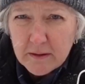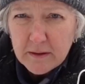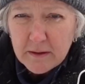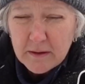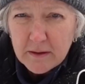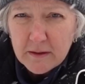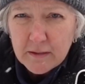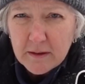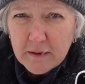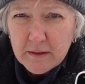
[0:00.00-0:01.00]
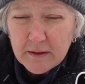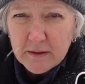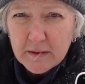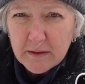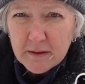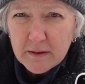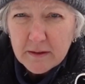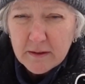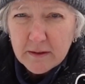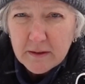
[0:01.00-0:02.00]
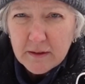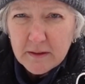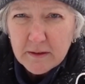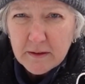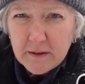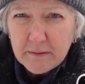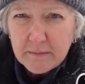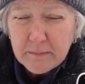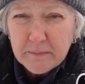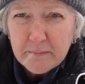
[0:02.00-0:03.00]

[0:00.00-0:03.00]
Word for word: Sure, I'm ready. Let's get started on taking